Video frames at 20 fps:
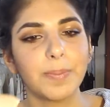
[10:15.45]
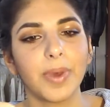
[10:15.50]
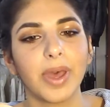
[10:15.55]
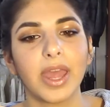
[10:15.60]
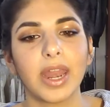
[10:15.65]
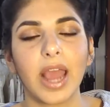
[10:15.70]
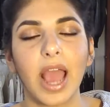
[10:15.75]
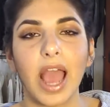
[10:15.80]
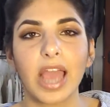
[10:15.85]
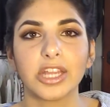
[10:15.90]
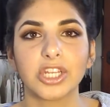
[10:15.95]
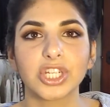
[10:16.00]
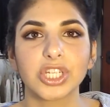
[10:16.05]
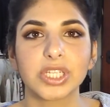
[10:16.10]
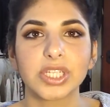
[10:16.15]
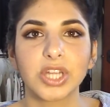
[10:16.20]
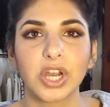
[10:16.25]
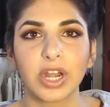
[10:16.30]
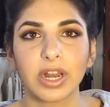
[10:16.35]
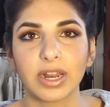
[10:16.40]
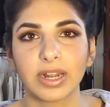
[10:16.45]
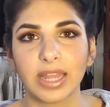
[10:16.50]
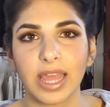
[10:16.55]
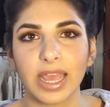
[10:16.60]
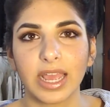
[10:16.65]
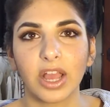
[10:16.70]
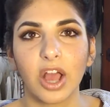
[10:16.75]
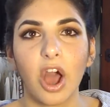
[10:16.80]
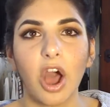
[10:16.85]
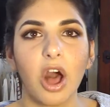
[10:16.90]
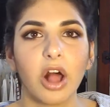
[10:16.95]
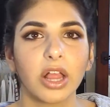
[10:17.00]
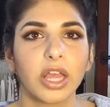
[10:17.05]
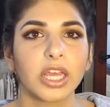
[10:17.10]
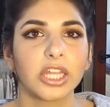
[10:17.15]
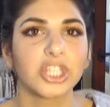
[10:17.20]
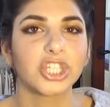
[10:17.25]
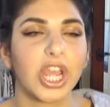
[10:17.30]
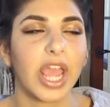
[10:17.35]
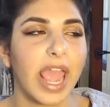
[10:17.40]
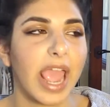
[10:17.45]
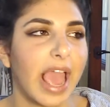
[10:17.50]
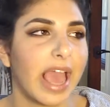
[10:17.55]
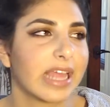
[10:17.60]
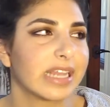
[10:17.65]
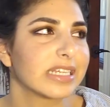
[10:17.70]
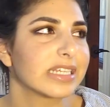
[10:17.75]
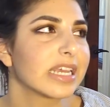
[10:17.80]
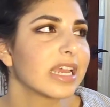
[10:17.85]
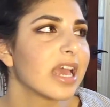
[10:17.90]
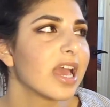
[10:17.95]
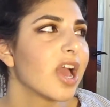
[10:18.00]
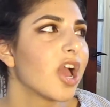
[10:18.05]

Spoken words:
but I just started like college and